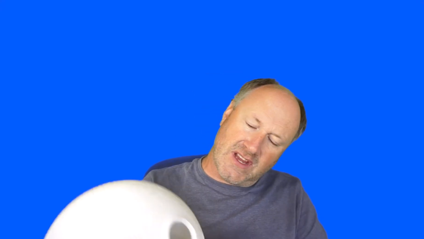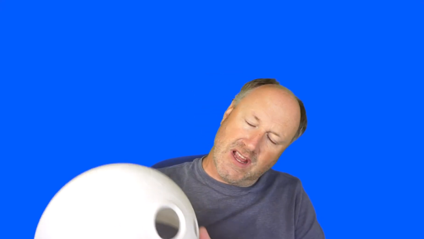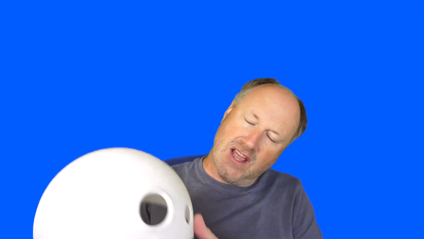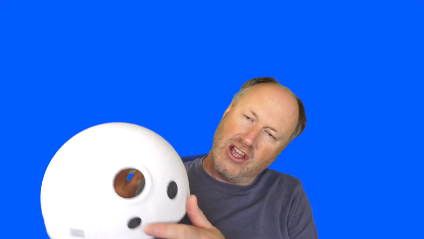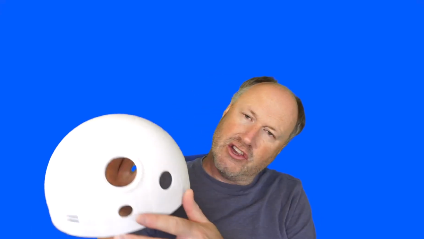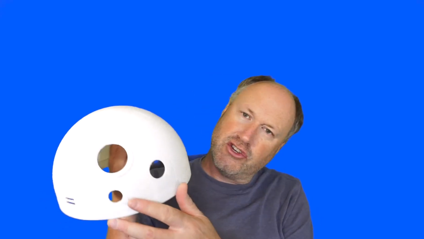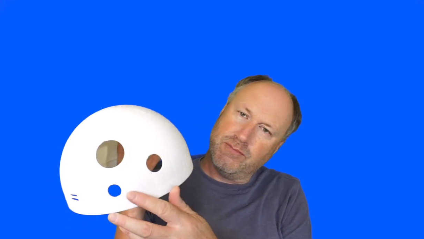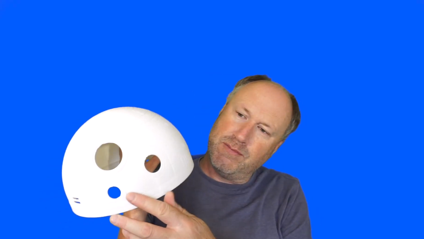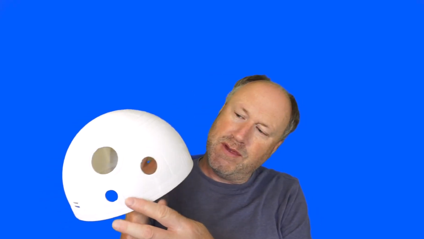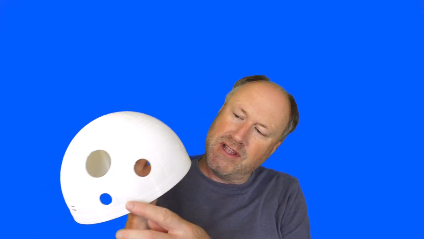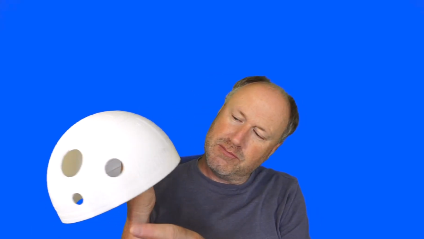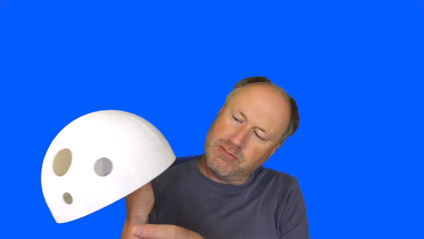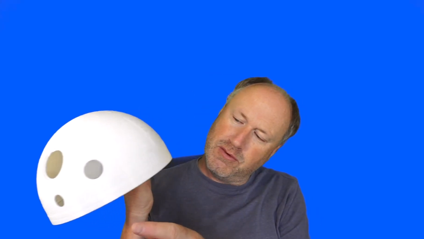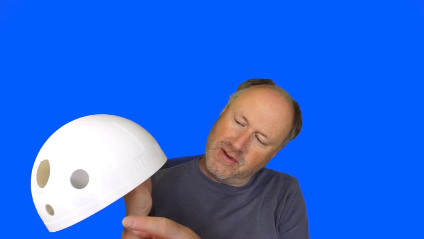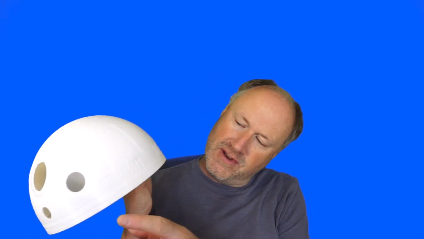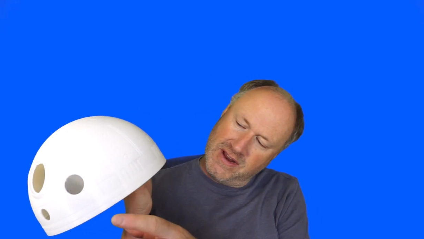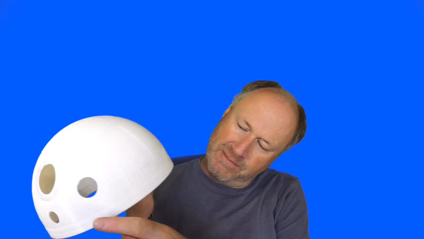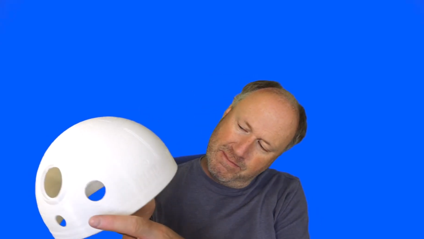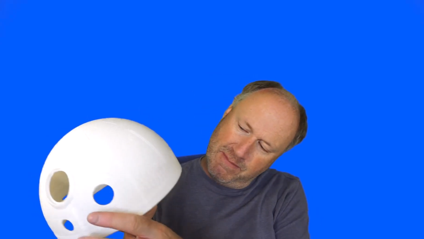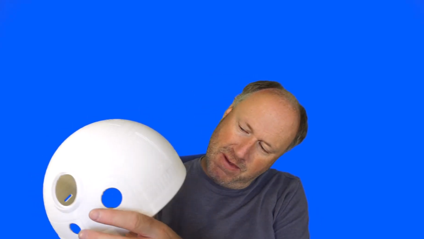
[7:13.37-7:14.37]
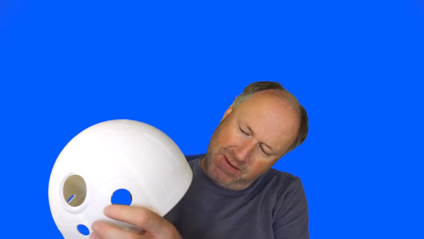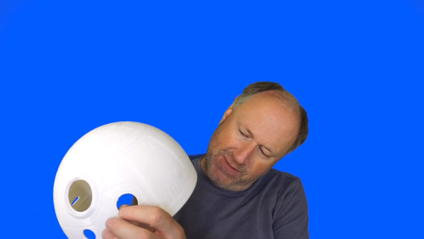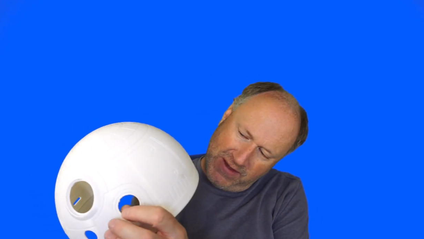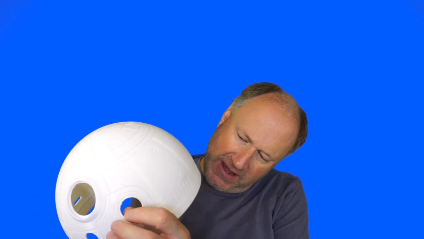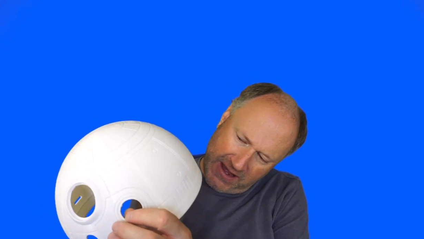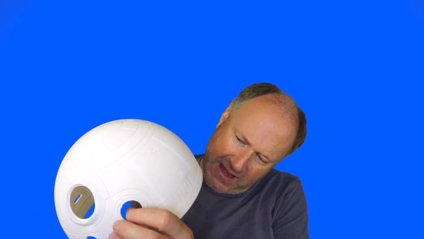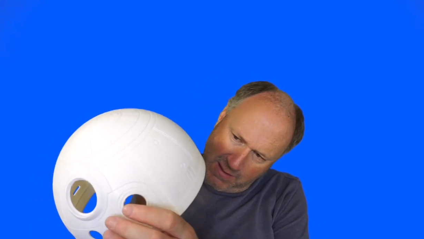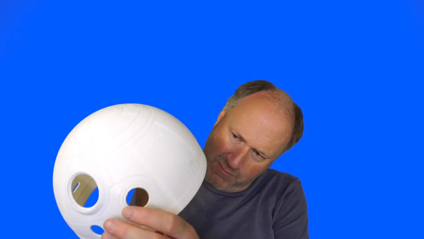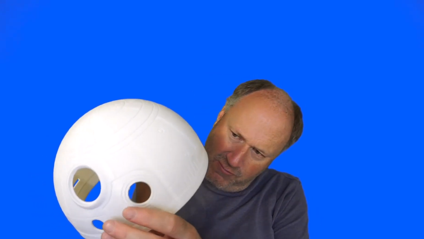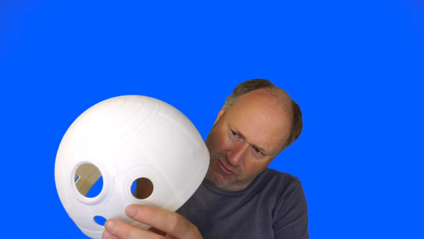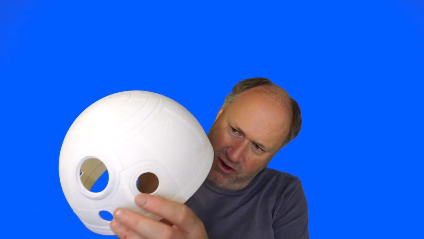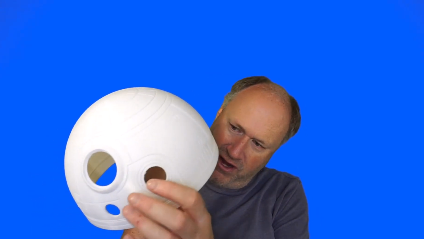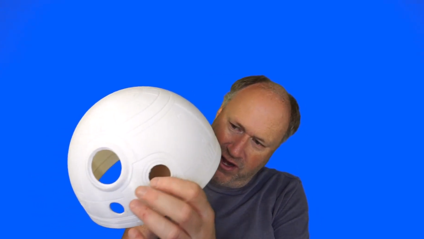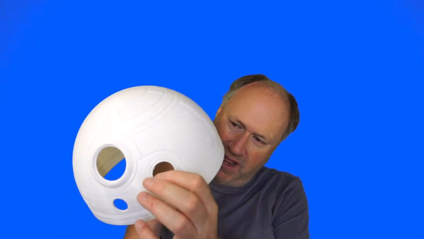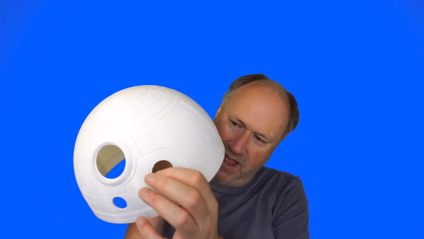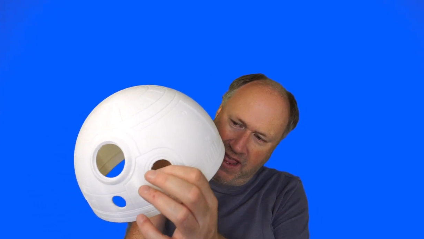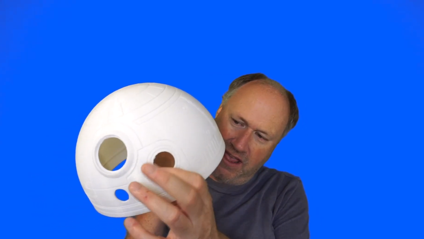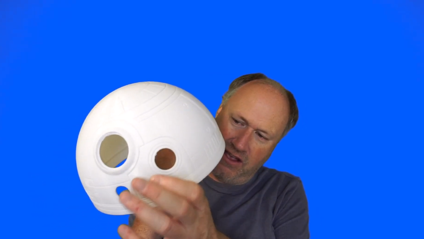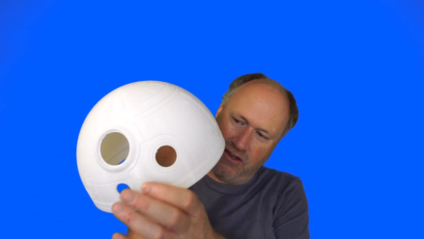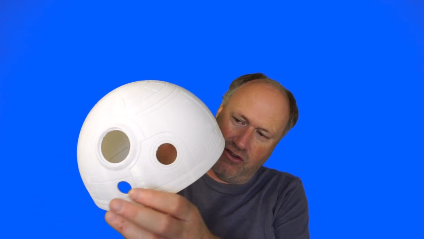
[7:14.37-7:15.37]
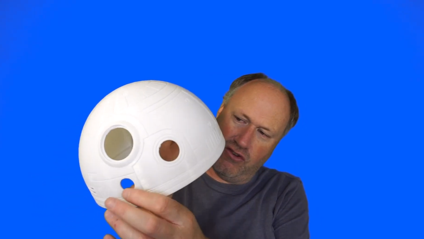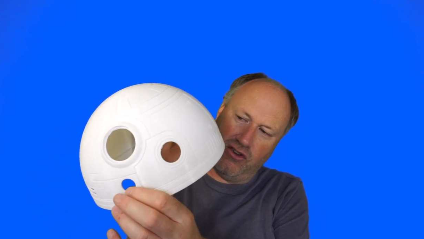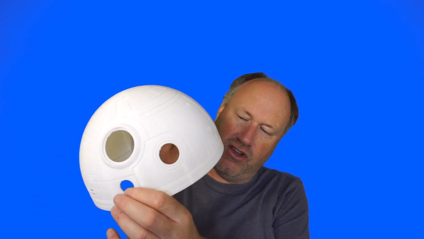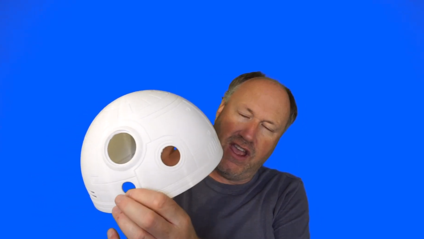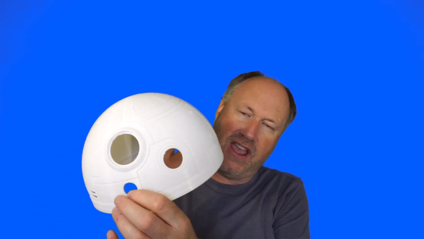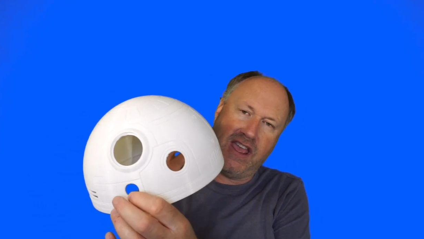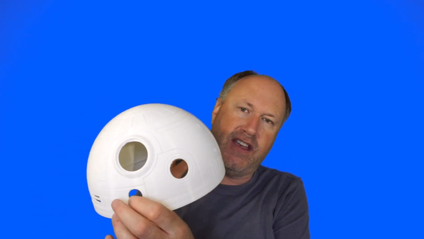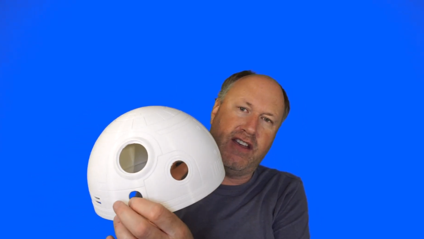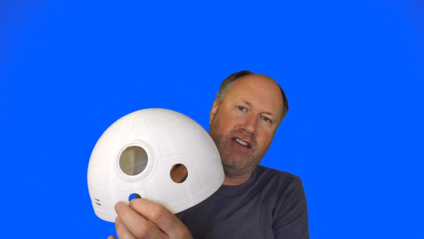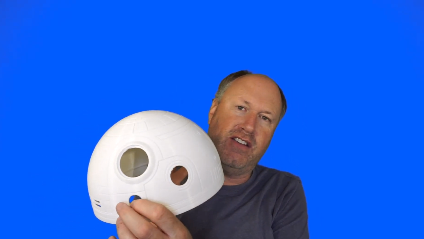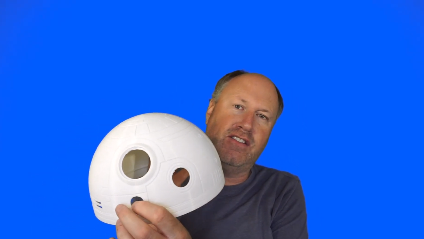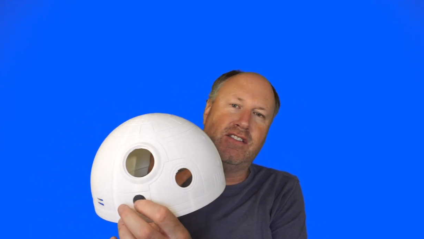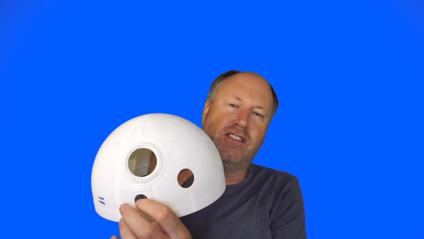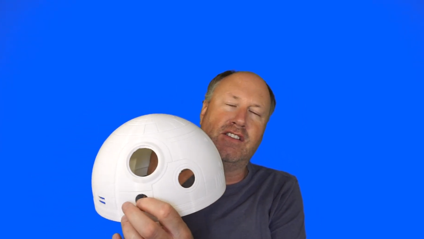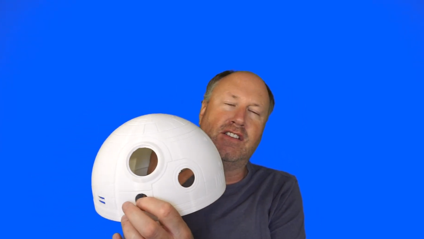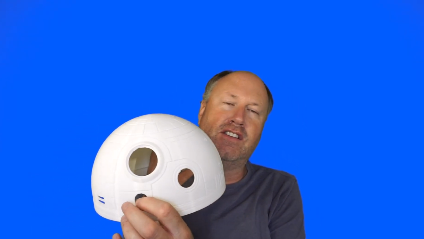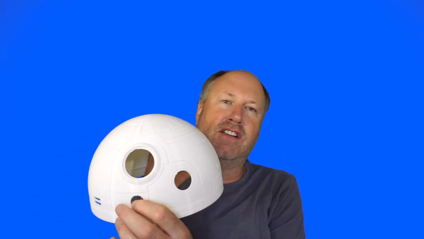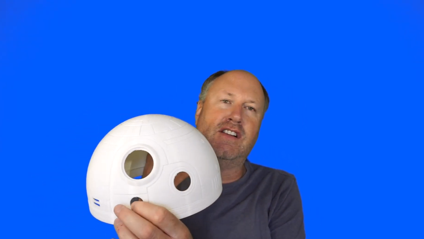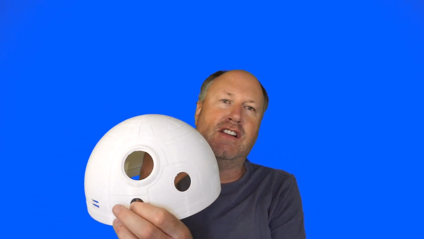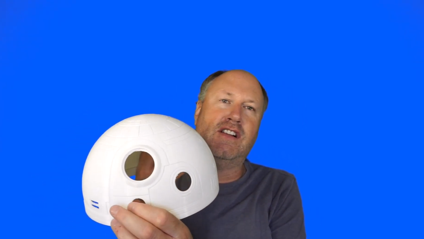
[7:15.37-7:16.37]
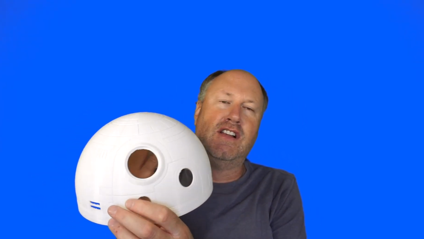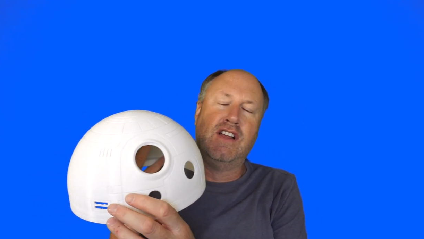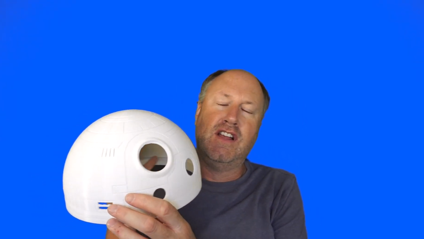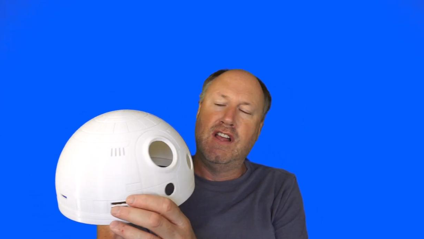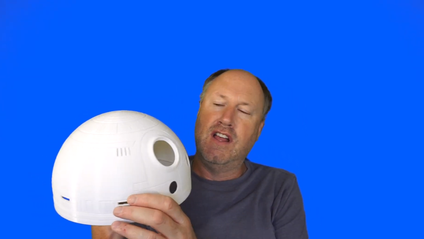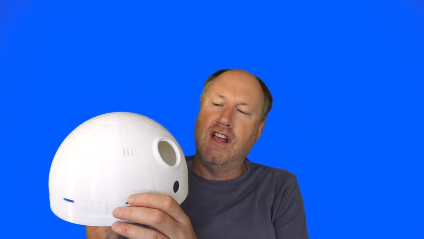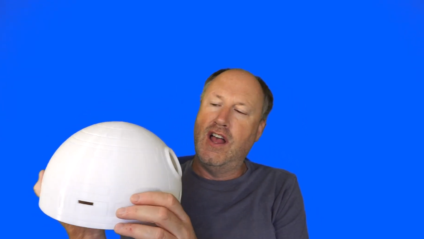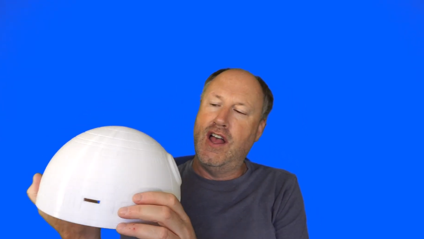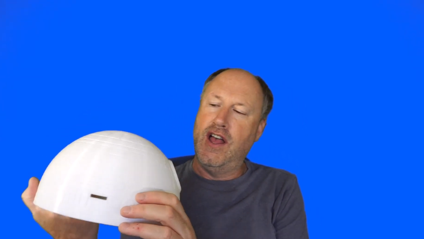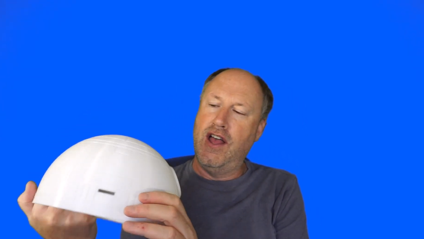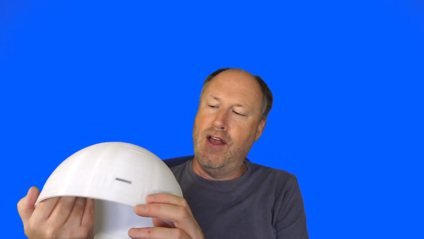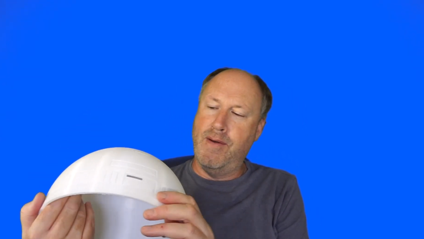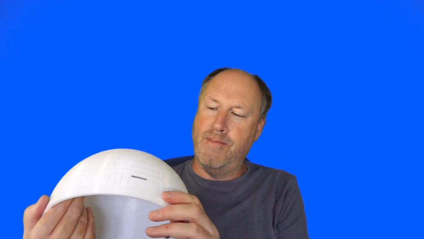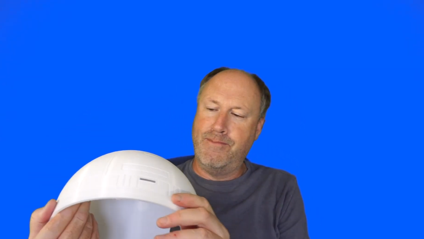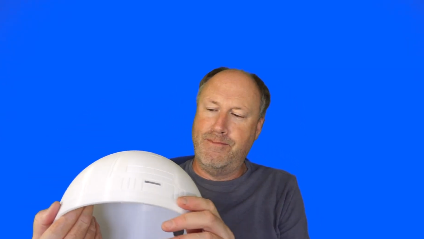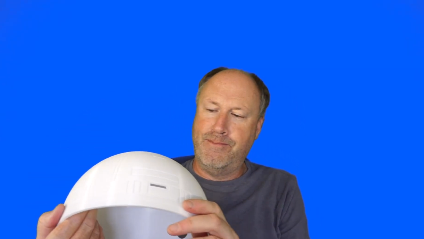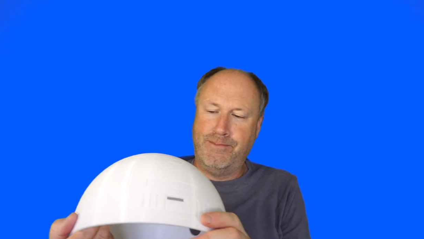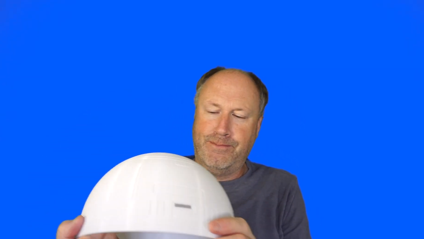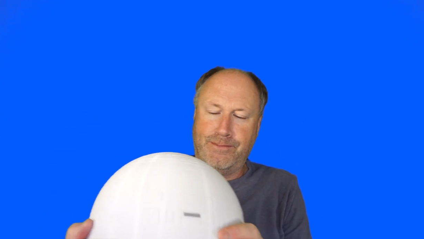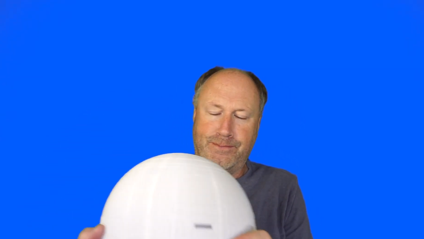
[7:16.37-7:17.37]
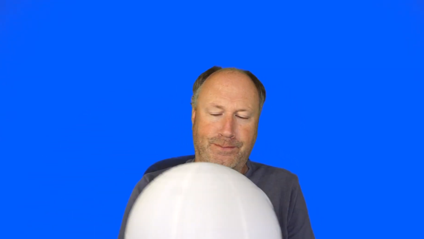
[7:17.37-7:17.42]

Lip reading: I should be able to put an FPV camera in here or here. And